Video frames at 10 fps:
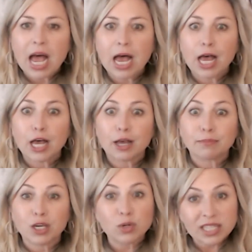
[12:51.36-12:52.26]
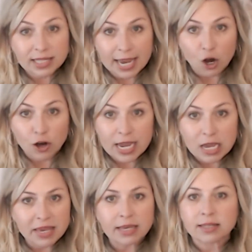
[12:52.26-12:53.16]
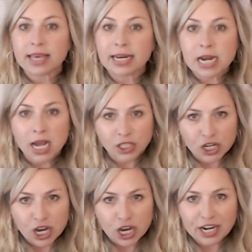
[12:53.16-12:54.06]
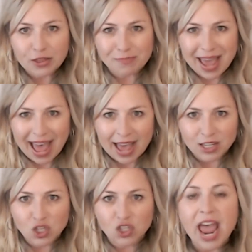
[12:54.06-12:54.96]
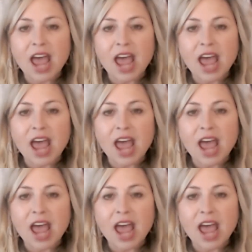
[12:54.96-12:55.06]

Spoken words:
It was scary because they had not done it in the past.